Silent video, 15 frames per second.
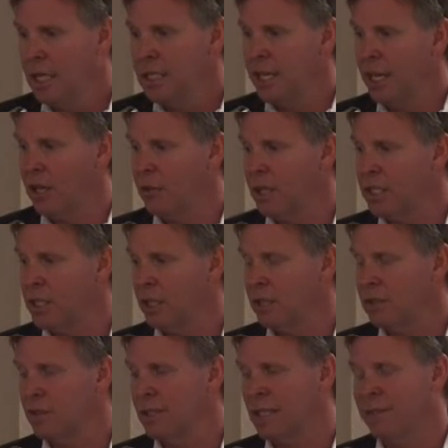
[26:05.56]
Tear
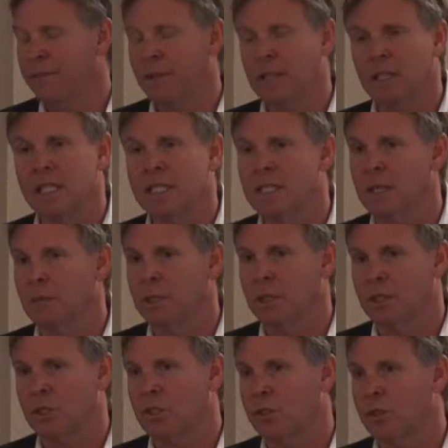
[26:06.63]
results. They're fairly
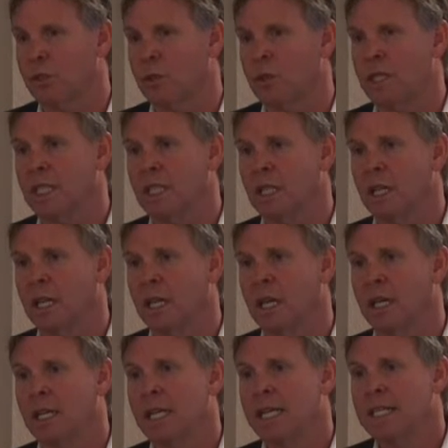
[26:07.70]
similar to
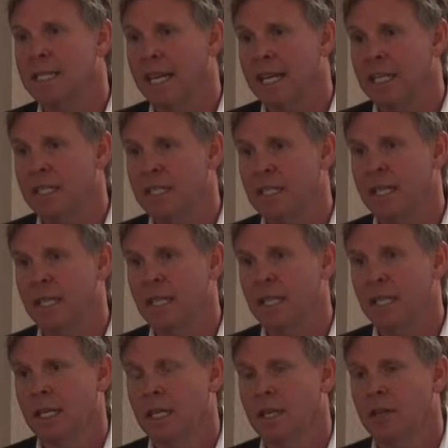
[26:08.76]
TACE
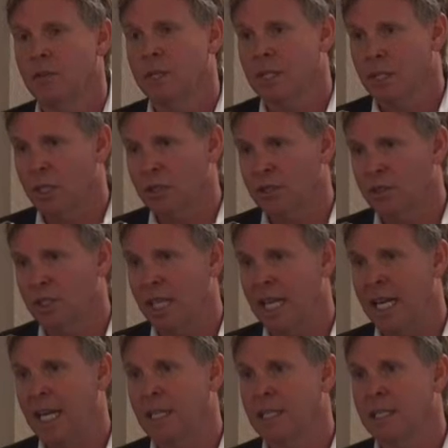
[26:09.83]
results
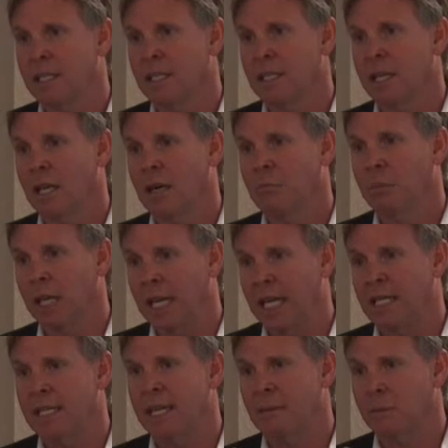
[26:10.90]
and
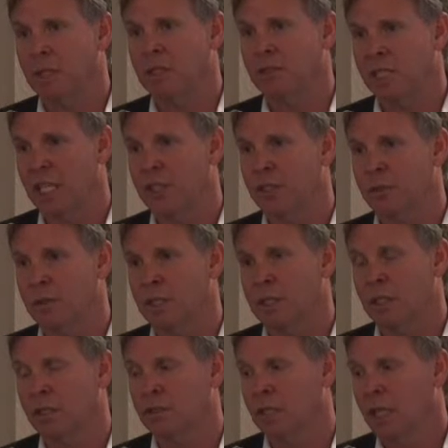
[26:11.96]
bland embolization
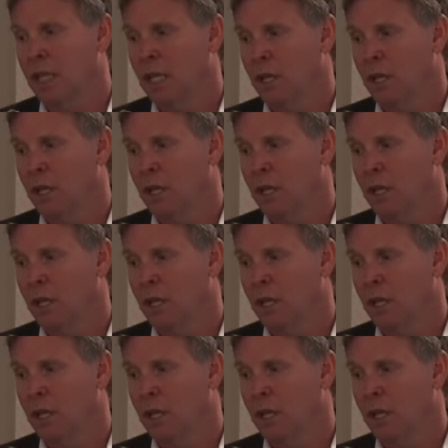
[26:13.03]
results.